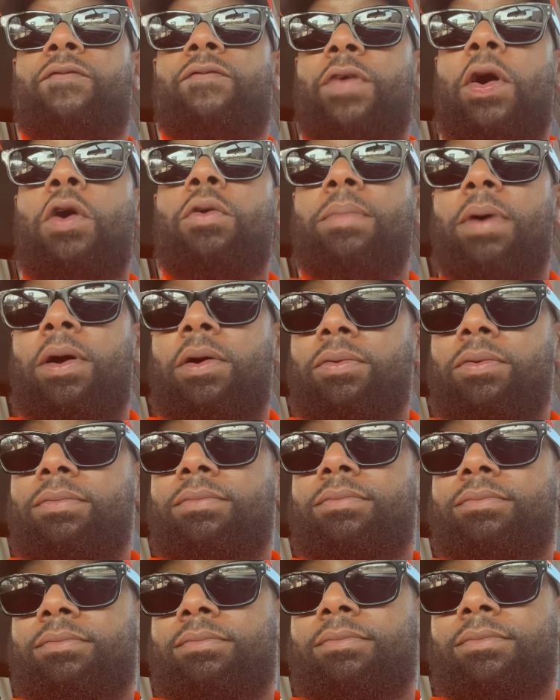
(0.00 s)
FOMO,
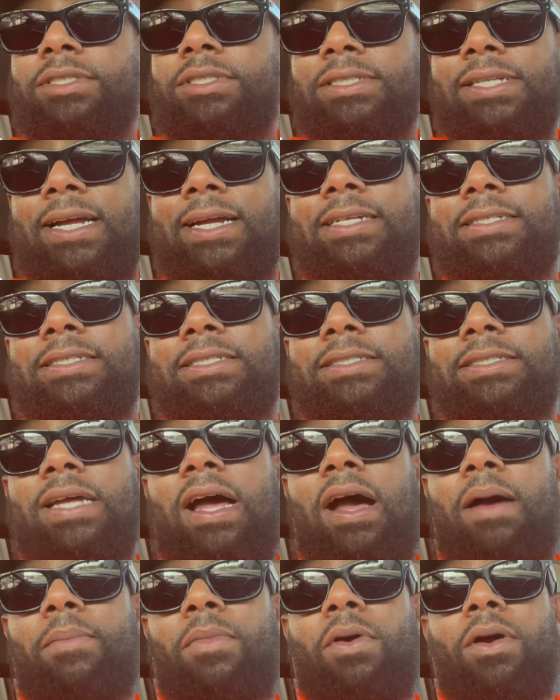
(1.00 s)
just like in the
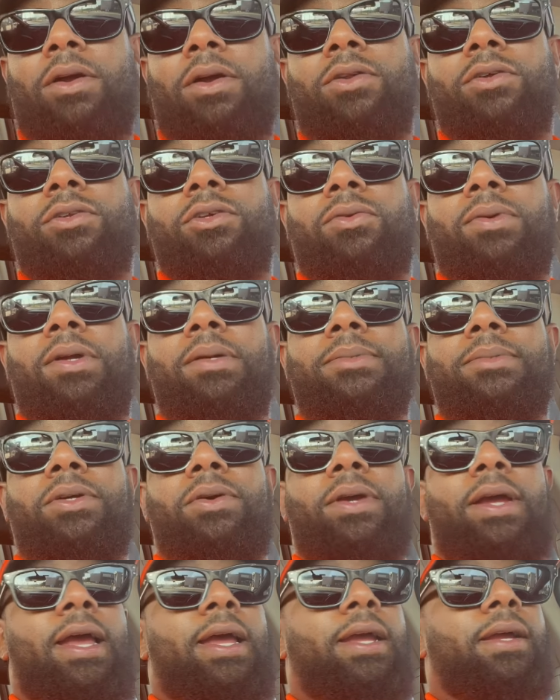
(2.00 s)
stock market or the
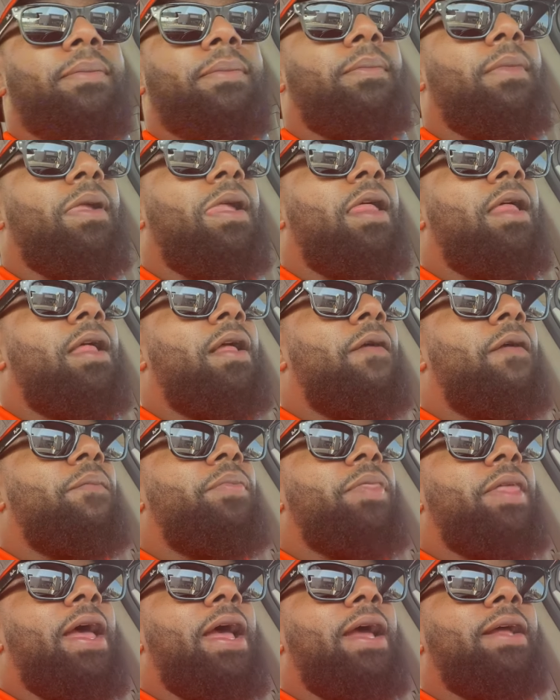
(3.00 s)
crypto game,
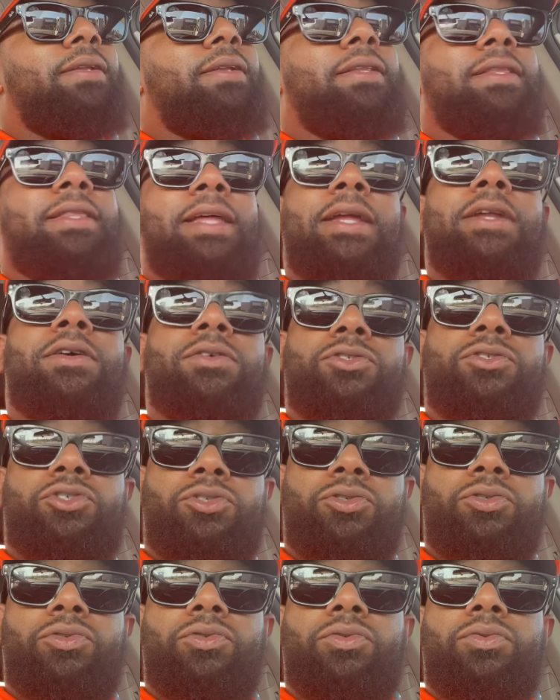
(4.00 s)
that they don't
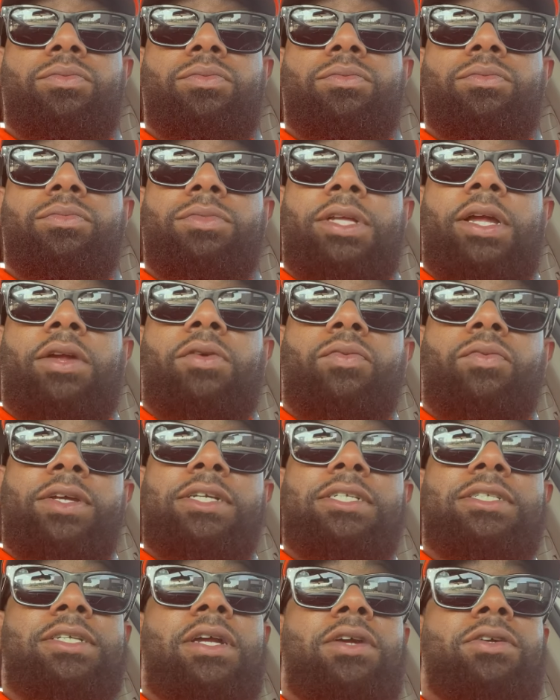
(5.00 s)
do their
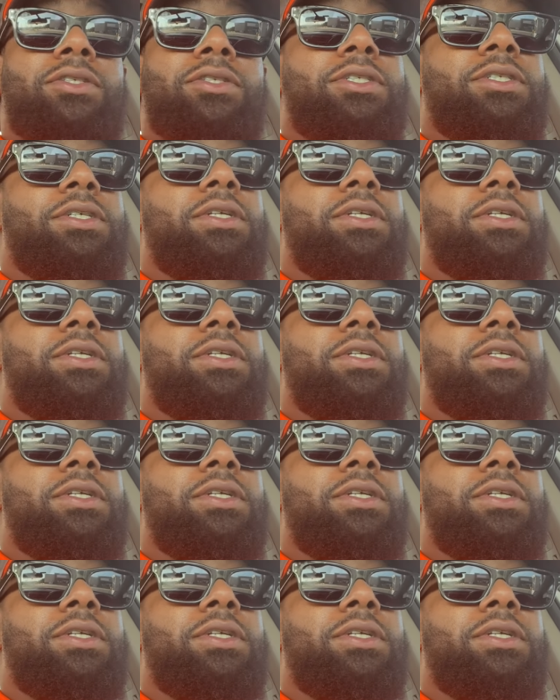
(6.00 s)
research.